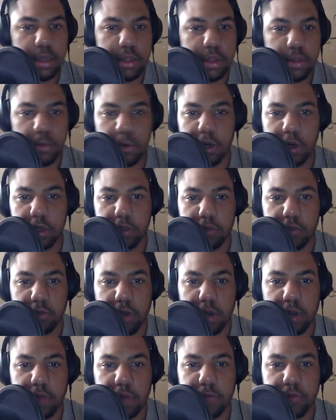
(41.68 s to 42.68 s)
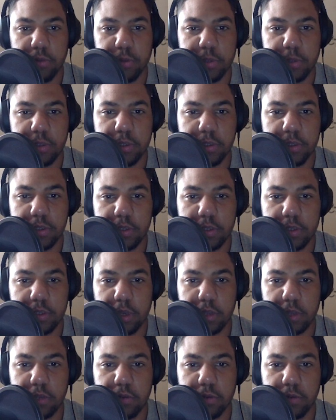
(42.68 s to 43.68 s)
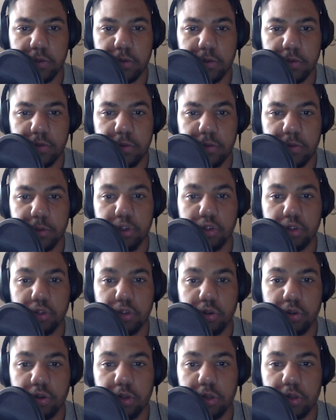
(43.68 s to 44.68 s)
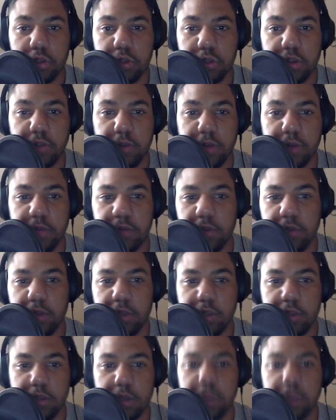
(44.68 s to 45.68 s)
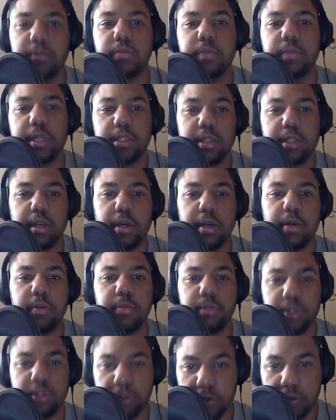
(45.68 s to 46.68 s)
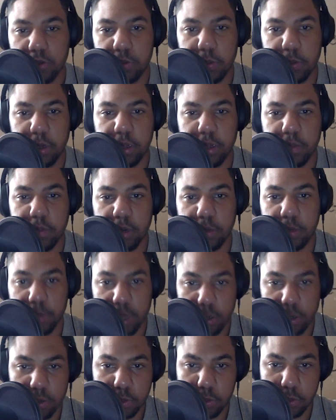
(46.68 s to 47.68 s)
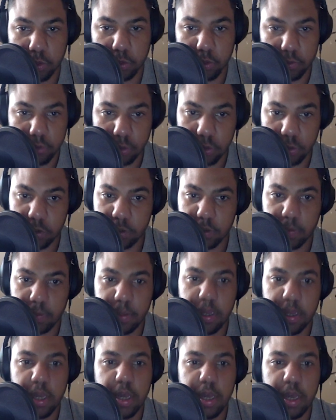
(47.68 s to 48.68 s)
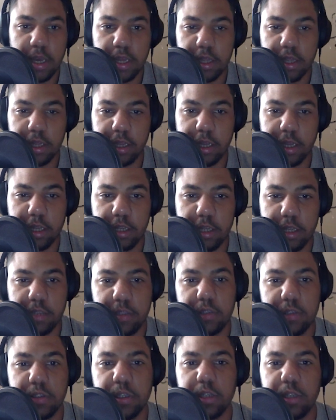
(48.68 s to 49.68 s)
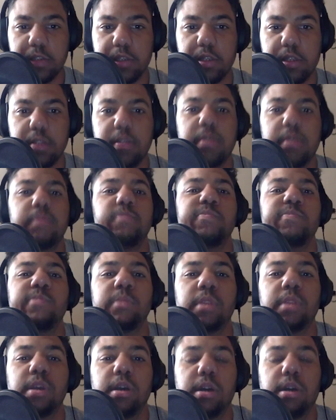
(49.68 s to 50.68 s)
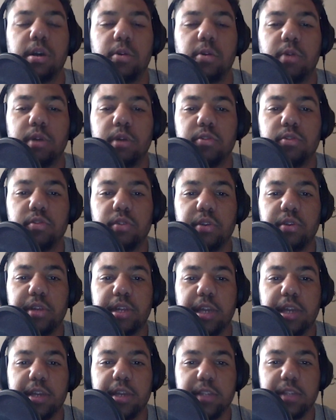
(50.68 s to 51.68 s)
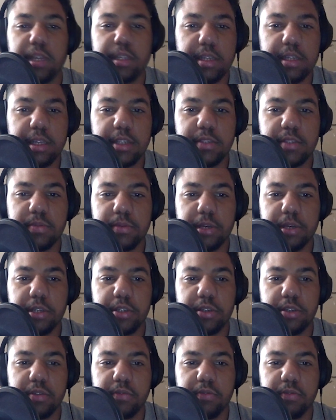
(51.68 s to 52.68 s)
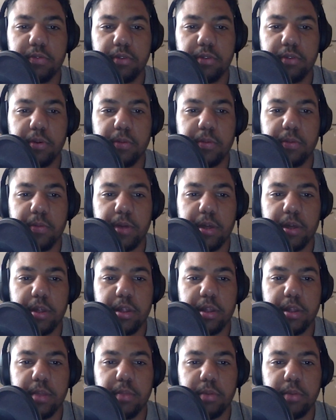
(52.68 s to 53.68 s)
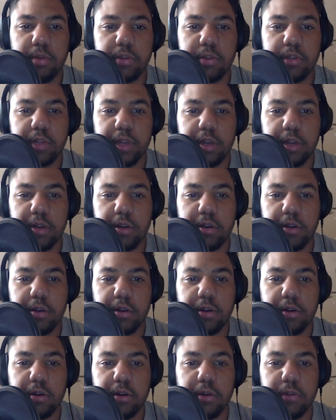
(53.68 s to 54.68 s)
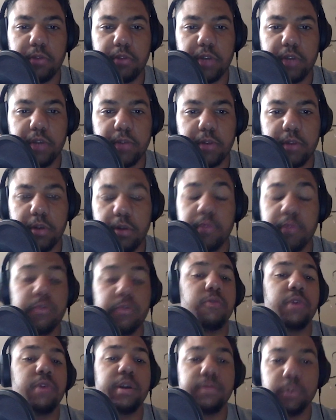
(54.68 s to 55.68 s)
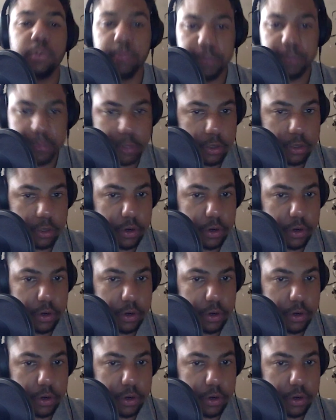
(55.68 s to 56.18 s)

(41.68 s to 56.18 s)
The work derives from its title from a short travel advert entitled Magic Isle, produced by the Barbados Board of Tourism in the late 1960s. Whilst drawing aesthetic inspiration from the important era of arrival,